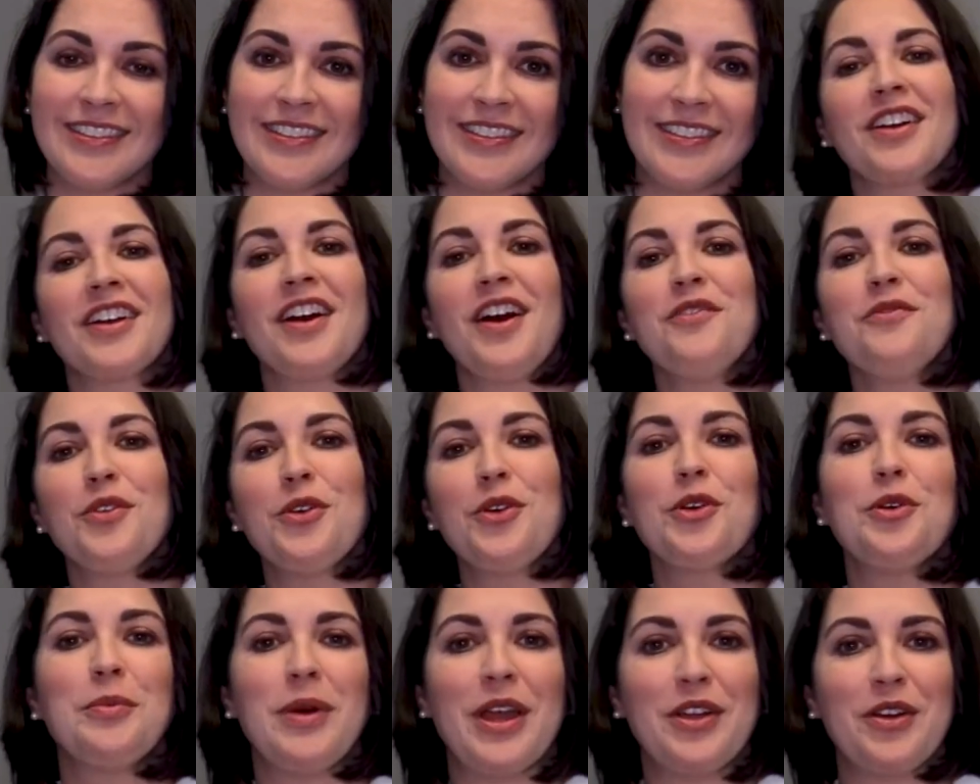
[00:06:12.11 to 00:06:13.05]

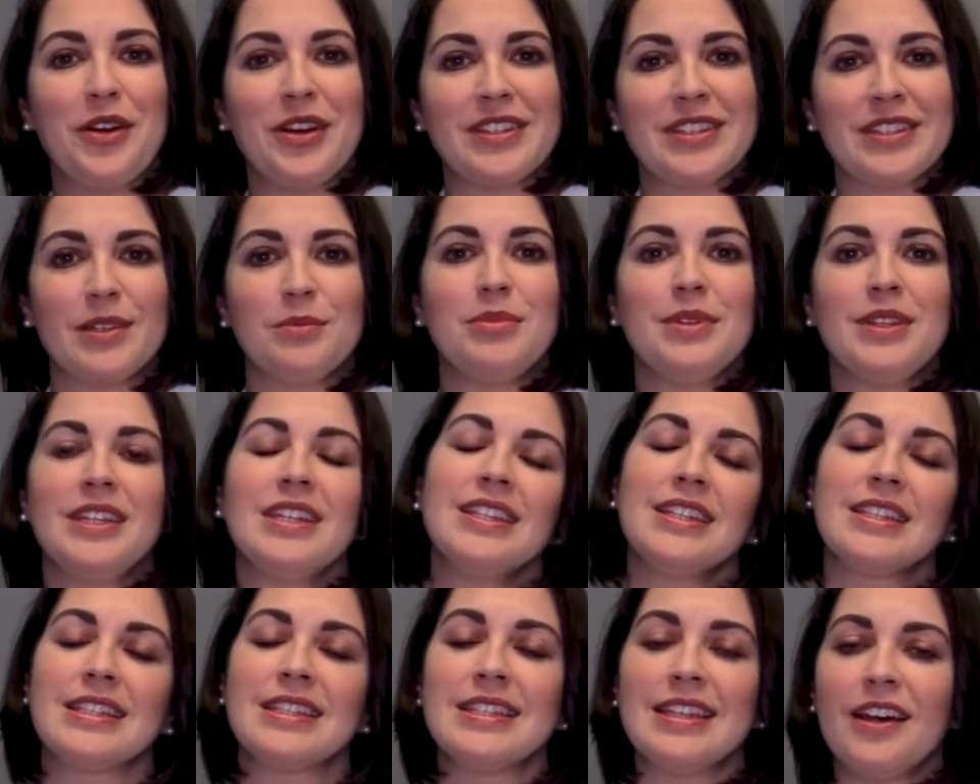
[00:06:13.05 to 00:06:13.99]
Confocal microscopy
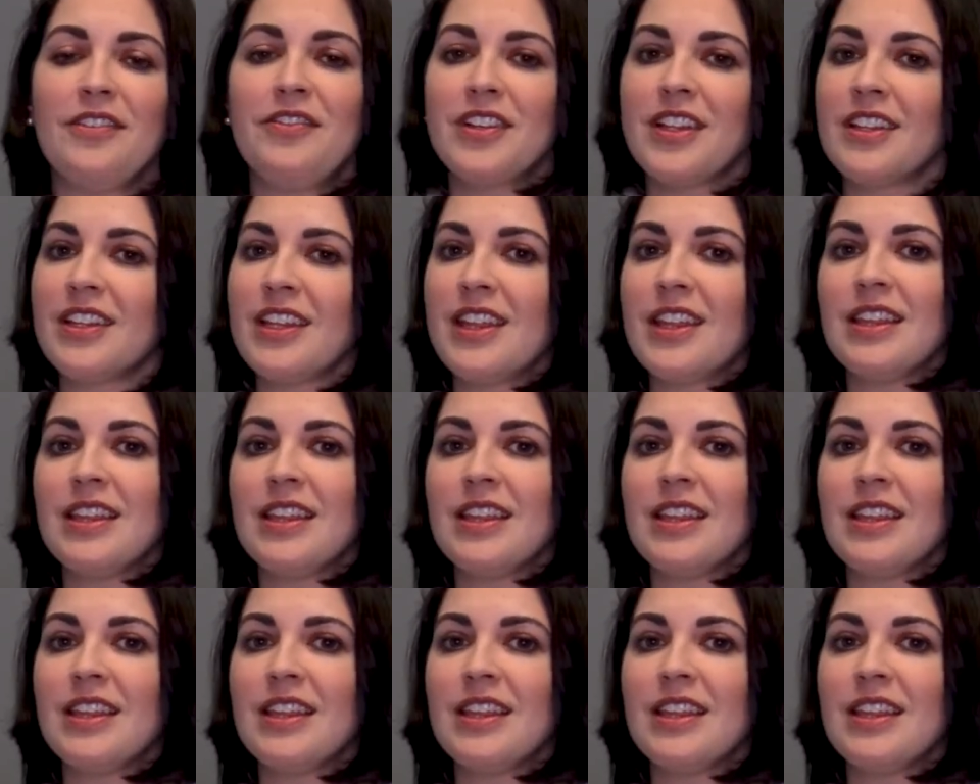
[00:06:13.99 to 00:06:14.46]
is definitely